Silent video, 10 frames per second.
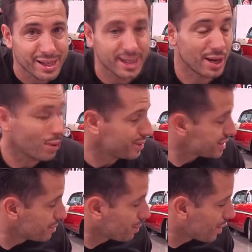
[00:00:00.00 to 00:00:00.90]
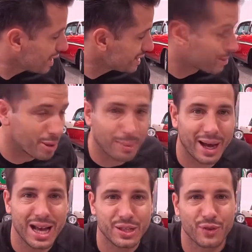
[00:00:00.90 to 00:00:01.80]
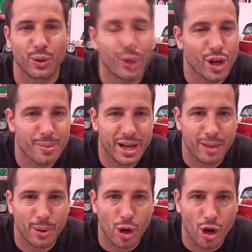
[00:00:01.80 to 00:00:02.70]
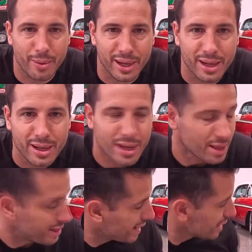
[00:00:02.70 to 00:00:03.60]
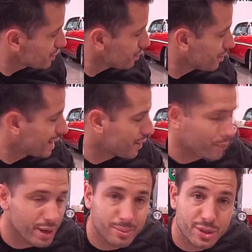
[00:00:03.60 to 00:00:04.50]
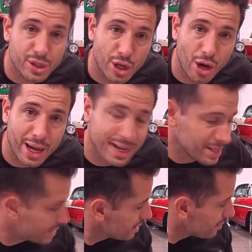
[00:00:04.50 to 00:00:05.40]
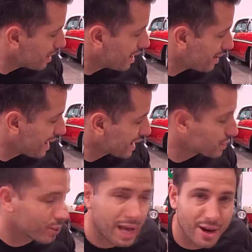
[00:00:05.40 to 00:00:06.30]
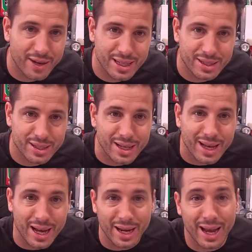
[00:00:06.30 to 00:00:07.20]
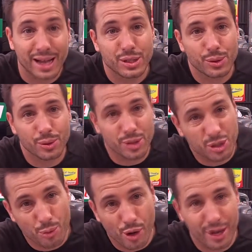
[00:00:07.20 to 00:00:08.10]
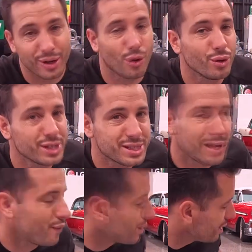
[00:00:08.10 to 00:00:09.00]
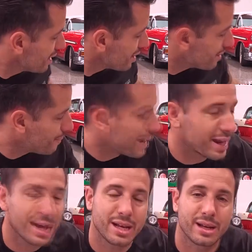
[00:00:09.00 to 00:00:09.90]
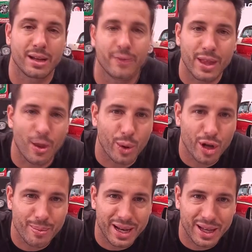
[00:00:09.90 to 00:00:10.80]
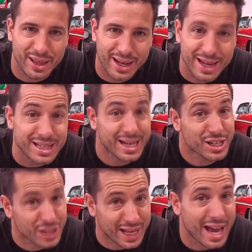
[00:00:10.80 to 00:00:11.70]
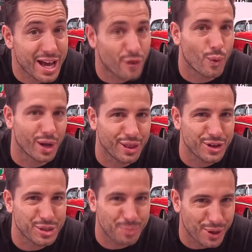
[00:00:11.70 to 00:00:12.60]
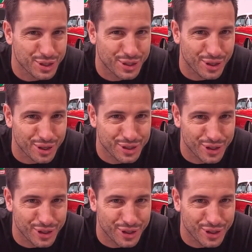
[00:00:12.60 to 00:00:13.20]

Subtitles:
Now Owen supplied some of the parts for the Widowmaker behind me. The actual rims, tyres, axle carriers and axle sprocket, all the stuff on the back end of that Widowmaker there is actually out of one of those box stocks.